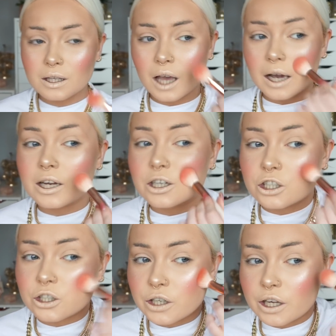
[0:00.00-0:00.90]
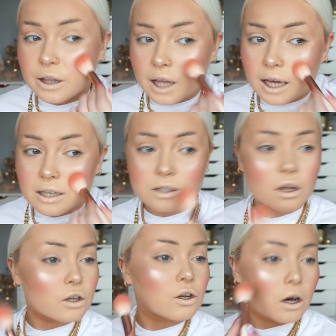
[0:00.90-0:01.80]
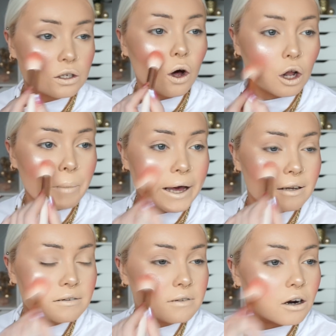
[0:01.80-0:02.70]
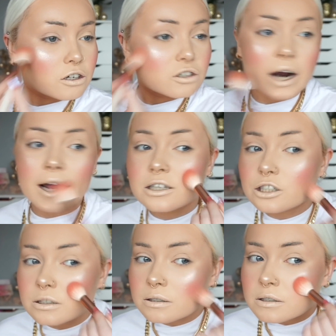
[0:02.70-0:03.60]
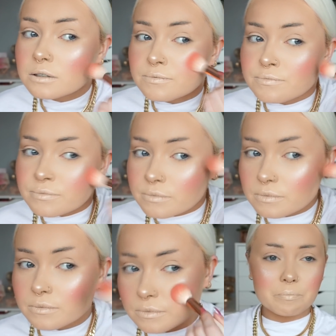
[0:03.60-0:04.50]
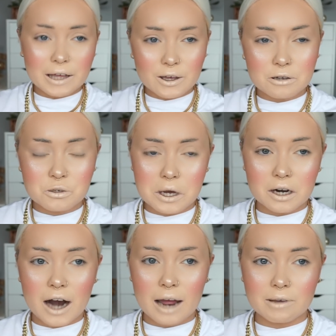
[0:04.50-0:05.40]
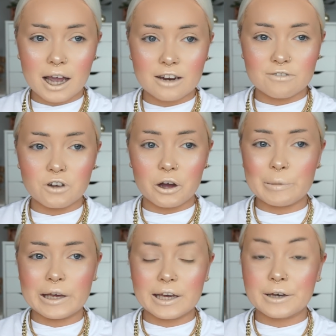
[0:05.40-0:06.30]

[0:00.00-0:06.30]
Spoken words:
I can assure you that not all men are trash. Being on Twitter, I'm kind of now being